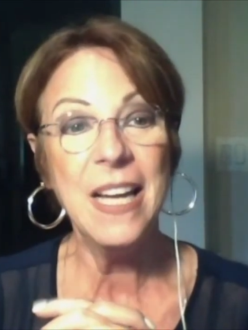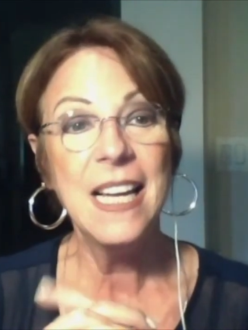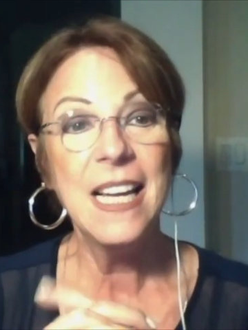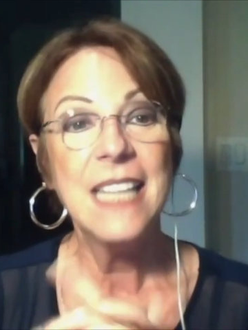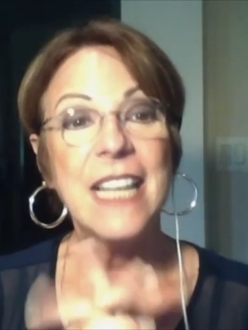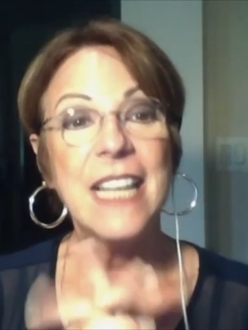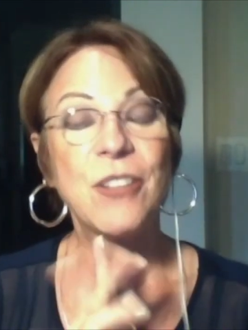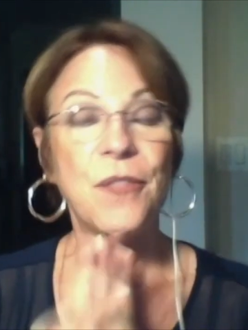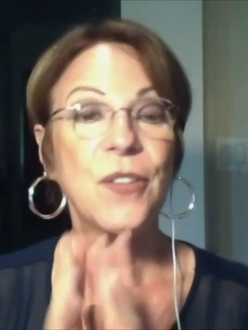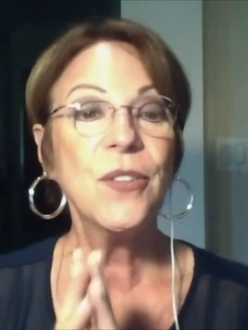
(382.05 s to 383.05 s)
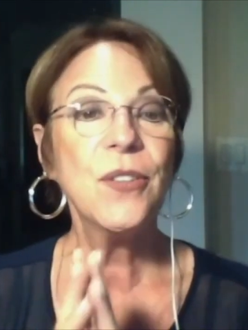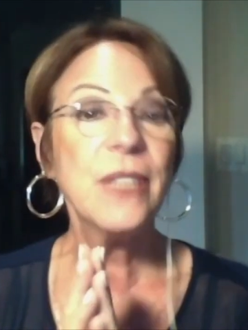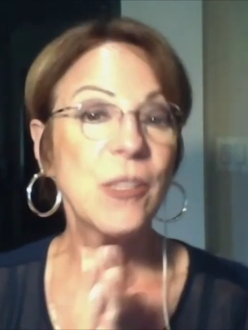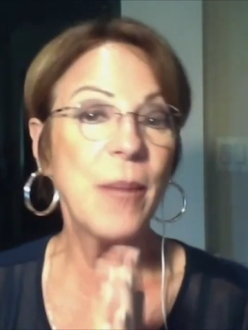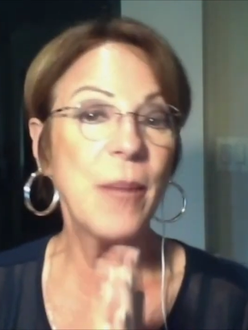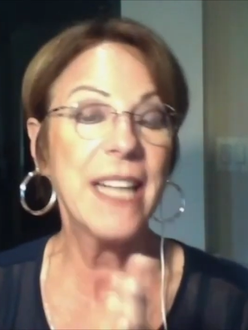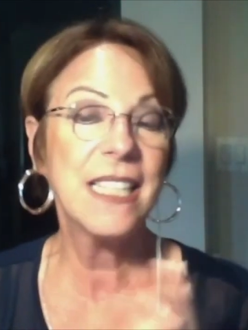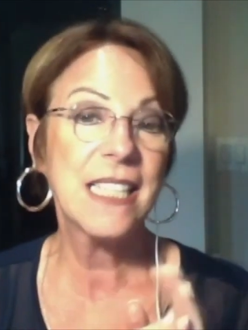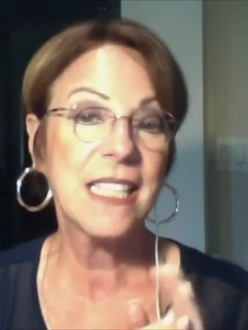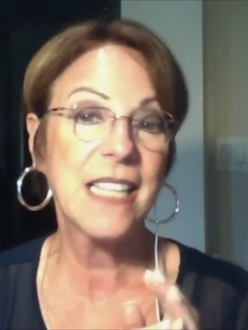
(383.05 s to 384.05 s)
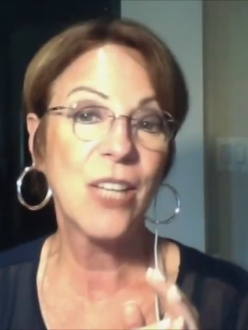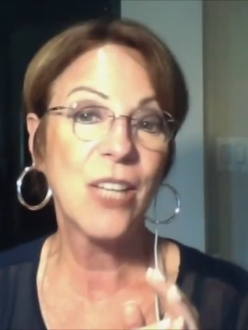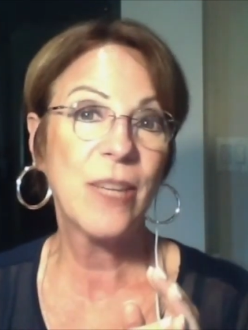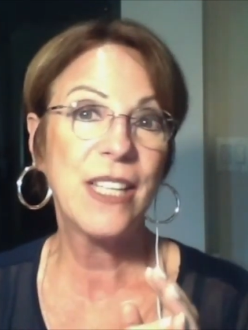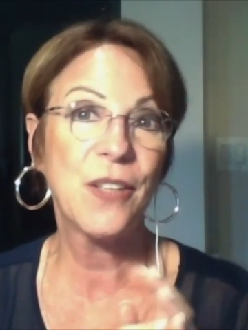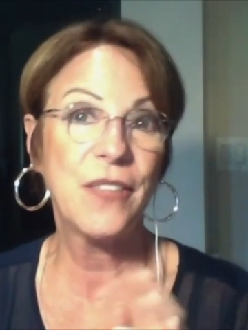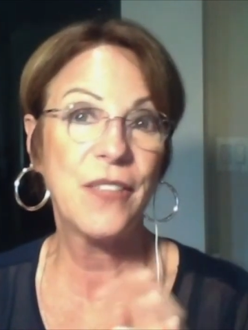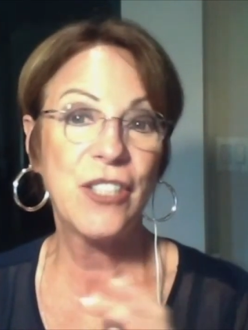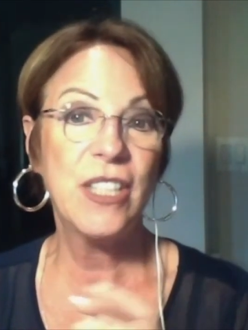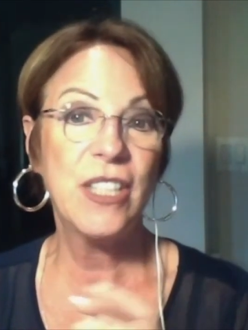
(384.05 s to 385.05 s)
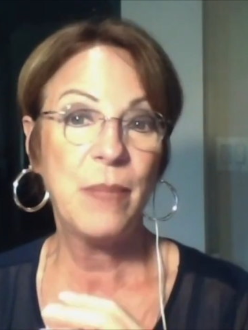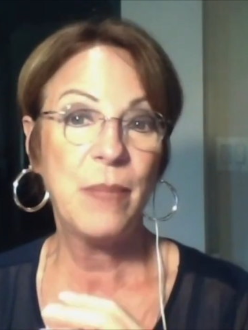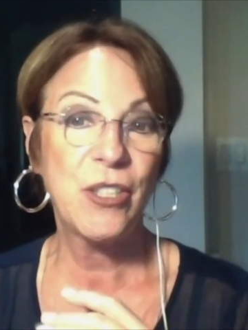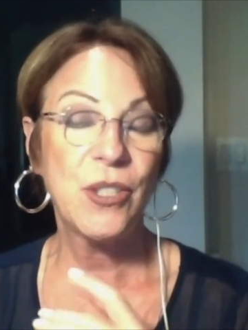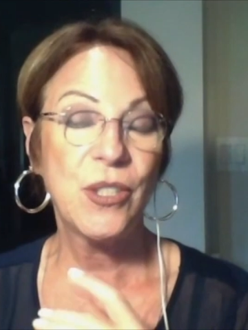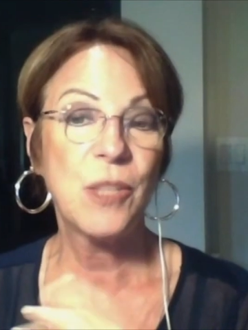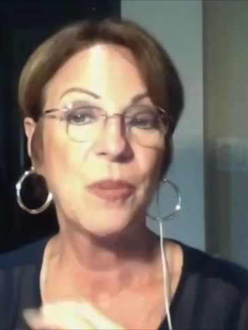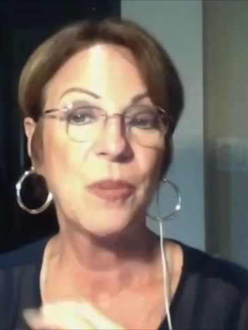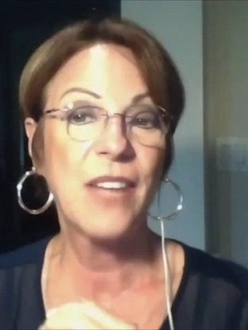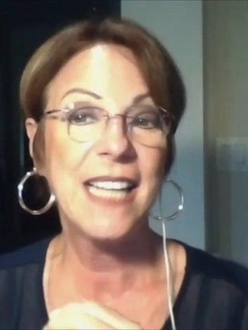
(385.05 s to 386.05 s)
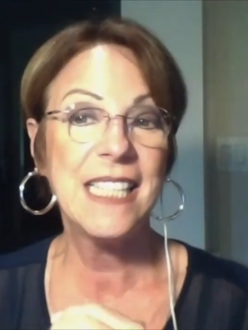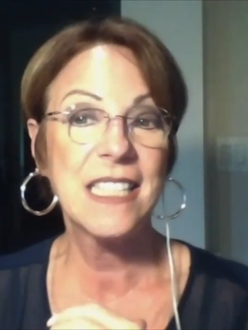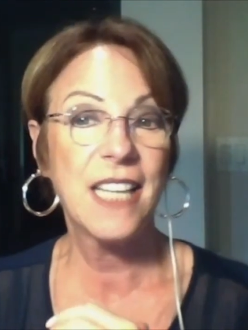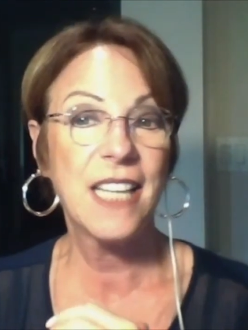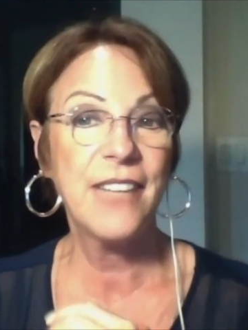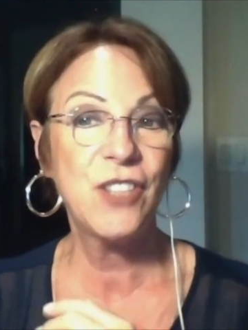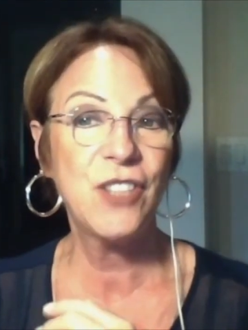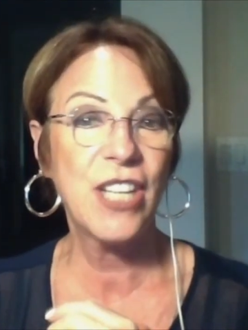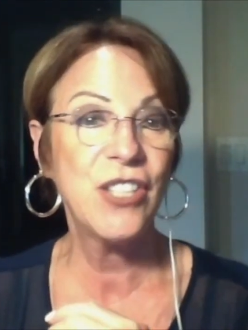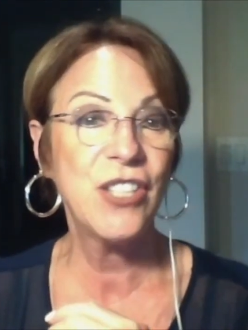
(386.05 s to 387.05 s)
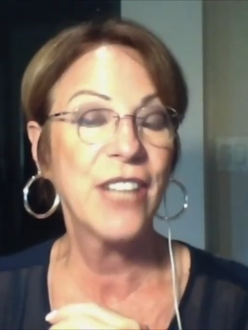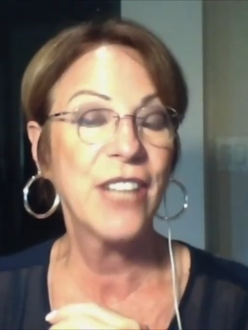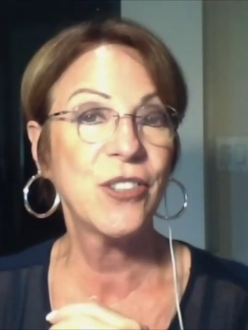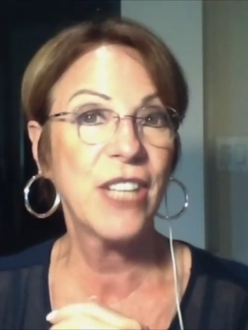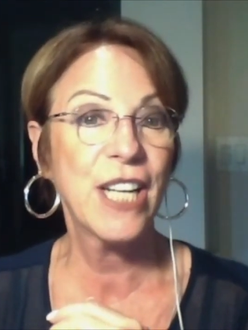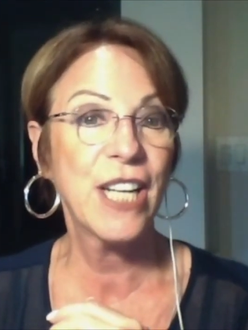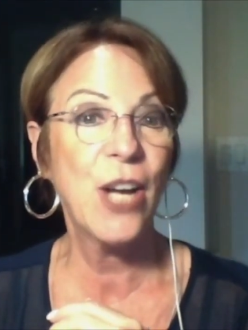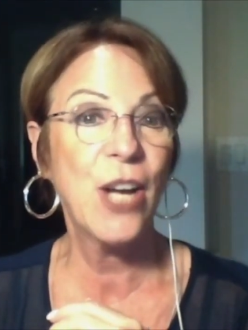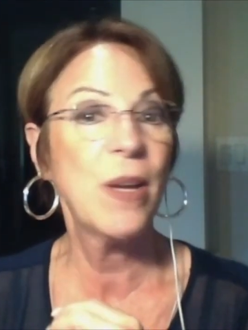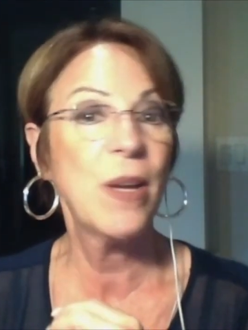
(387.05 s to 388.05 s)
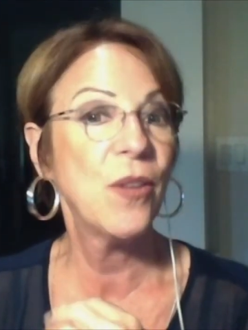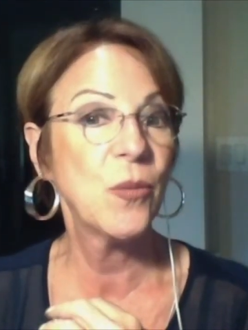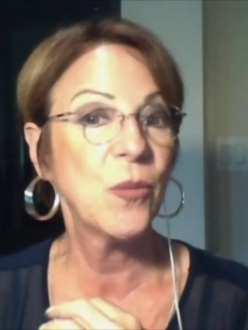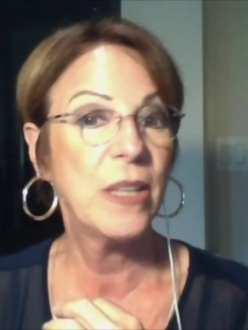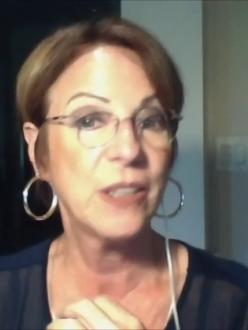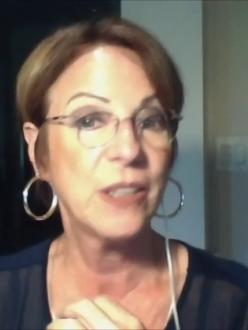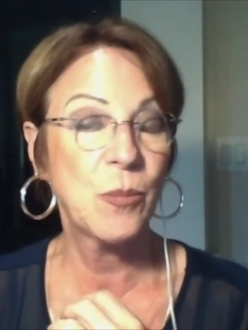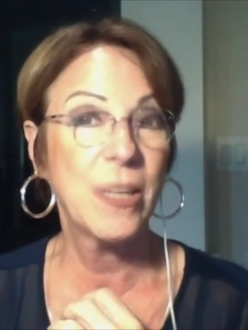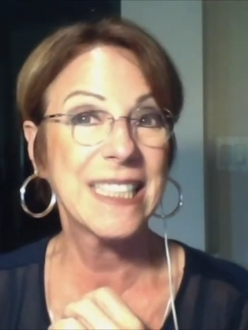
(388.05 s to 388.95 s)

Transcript: Now, to further expand and accelerate their vision and mission to provide these life-changing energetic home health and wellness products to